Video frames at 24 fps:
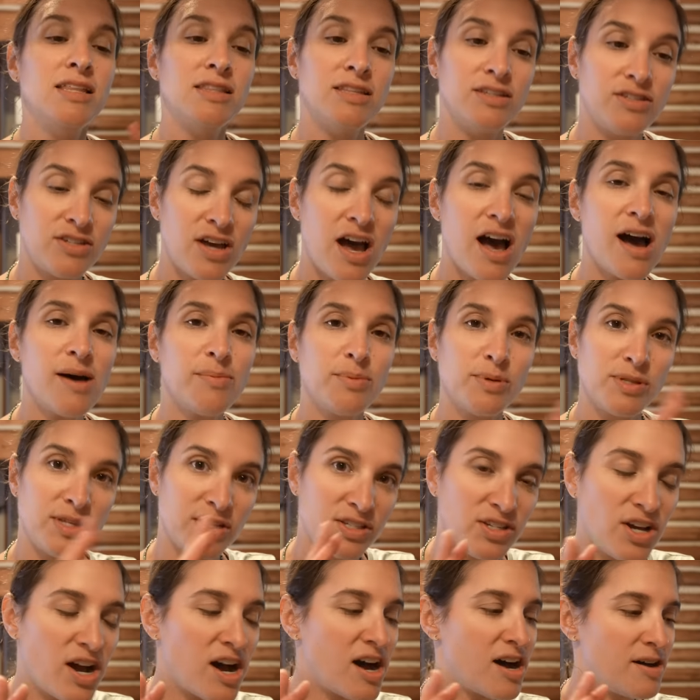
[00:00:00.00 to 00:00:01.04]
the top of the
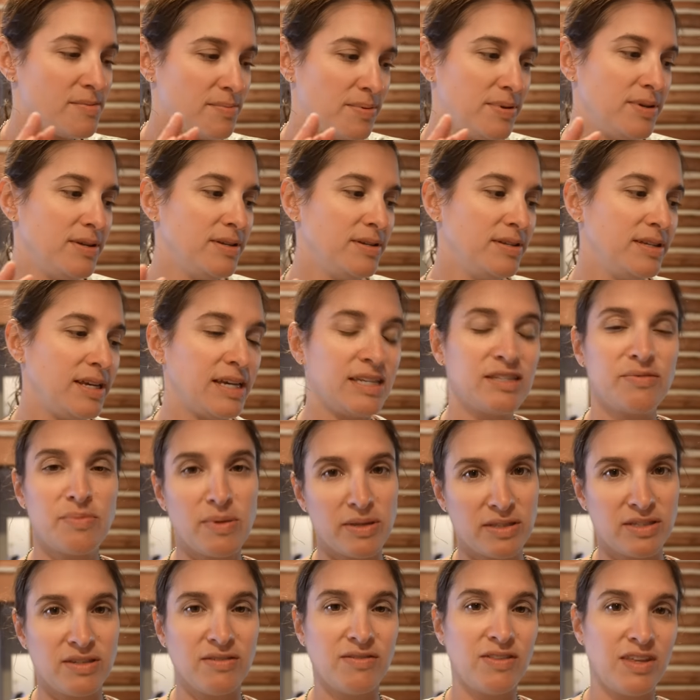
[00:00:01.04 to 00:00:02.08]
top
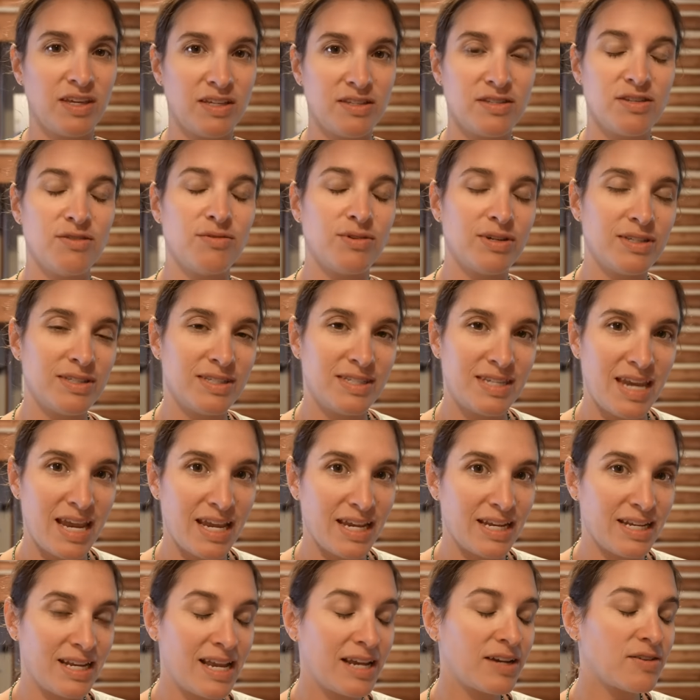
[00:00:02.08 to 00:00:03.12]
expensive things you can stay
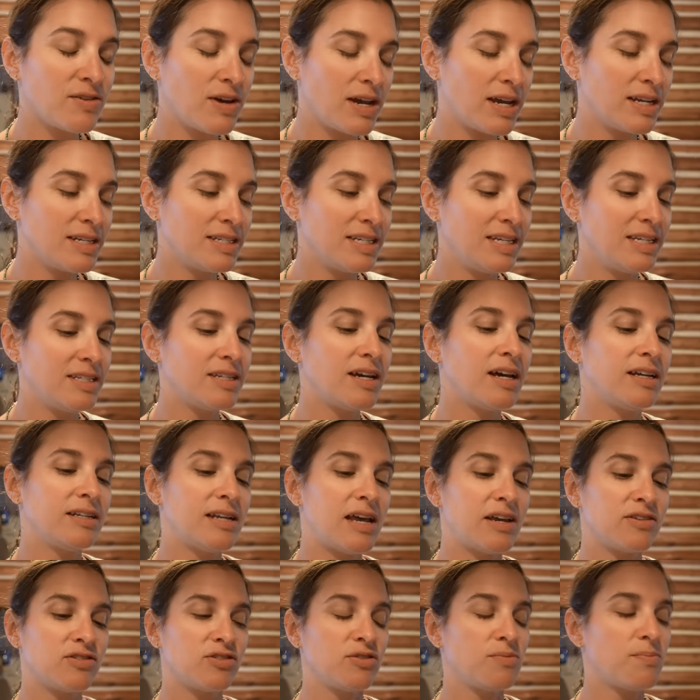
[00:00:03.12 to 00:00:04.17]
in at Grand Teton
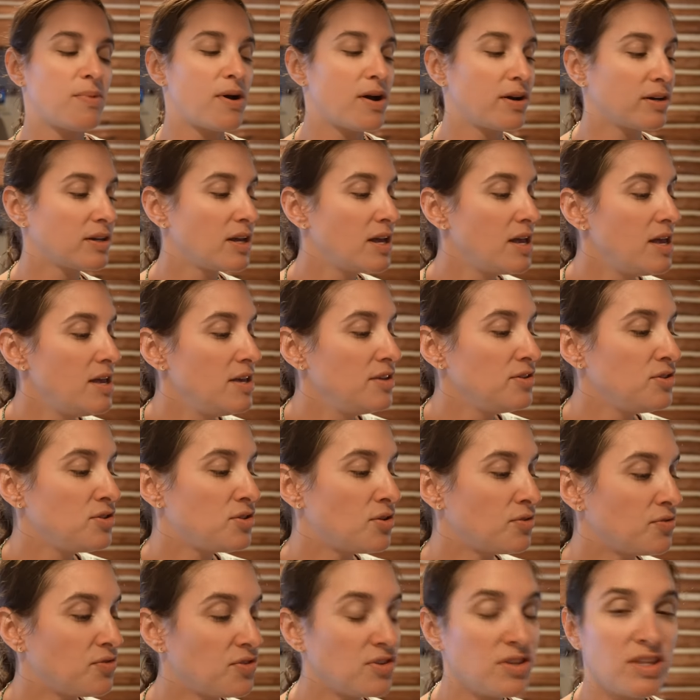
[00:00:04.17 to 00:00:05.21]
National Park.
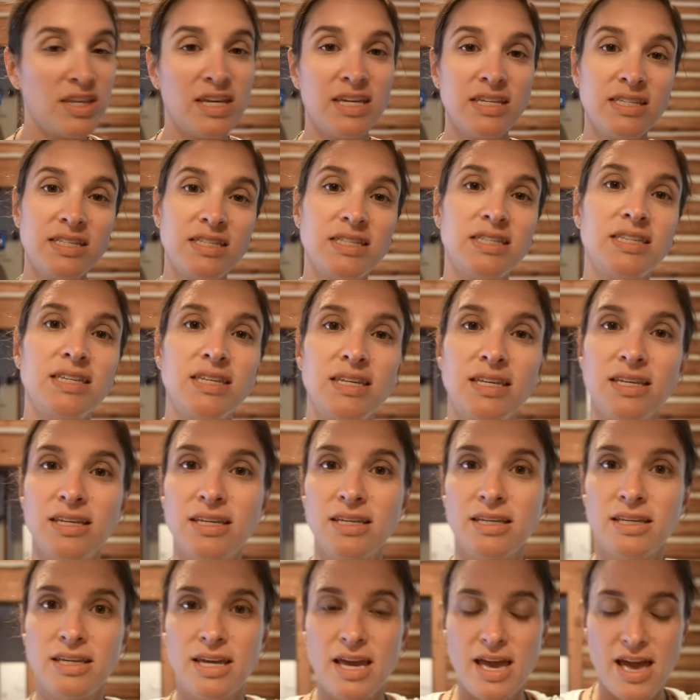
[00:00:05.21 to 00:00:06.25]
So for this
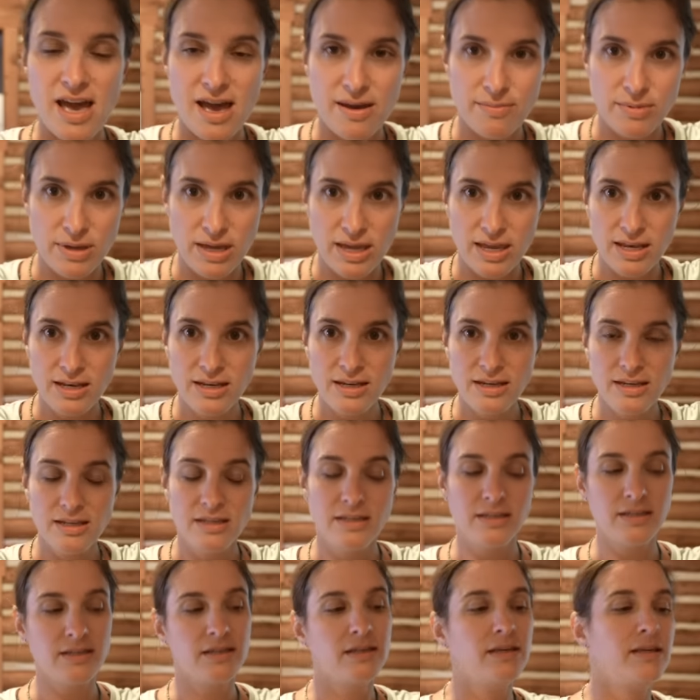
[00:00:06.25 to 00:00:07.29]
cabin,
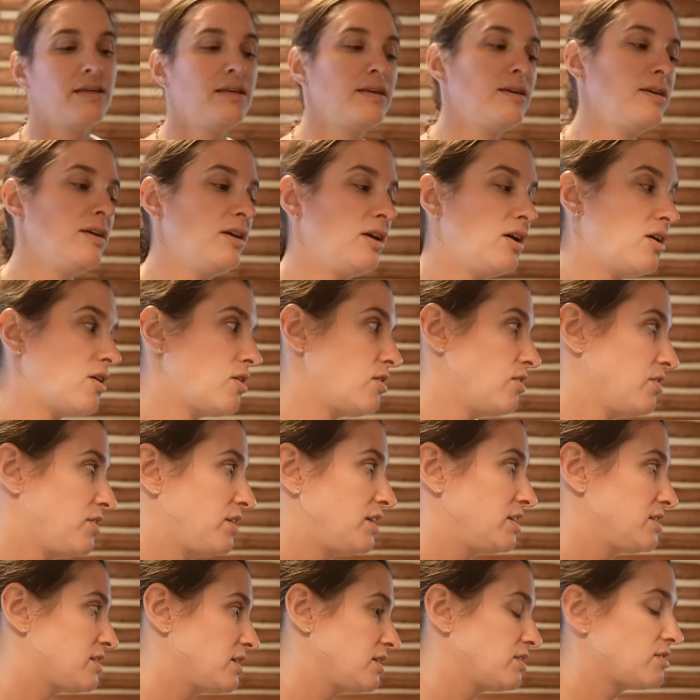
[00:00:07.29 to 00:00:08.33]
all
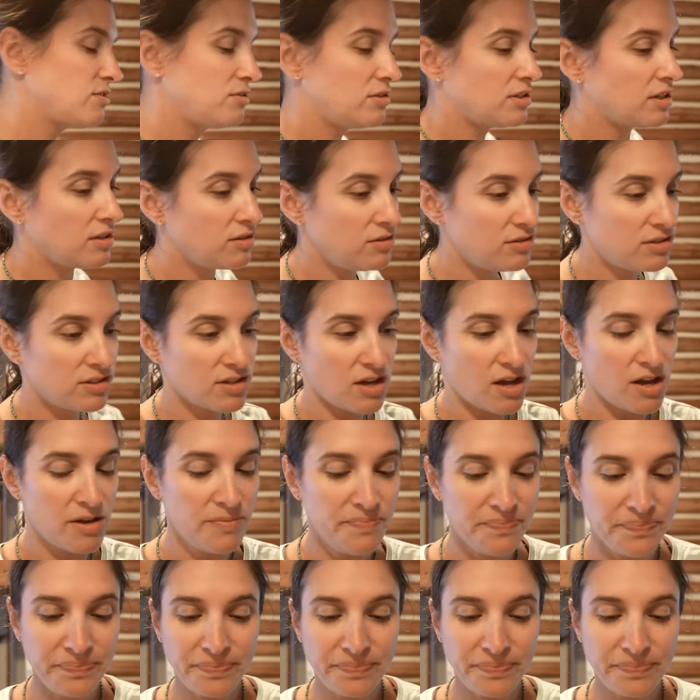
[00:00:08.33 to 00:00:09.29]
things included that you saw,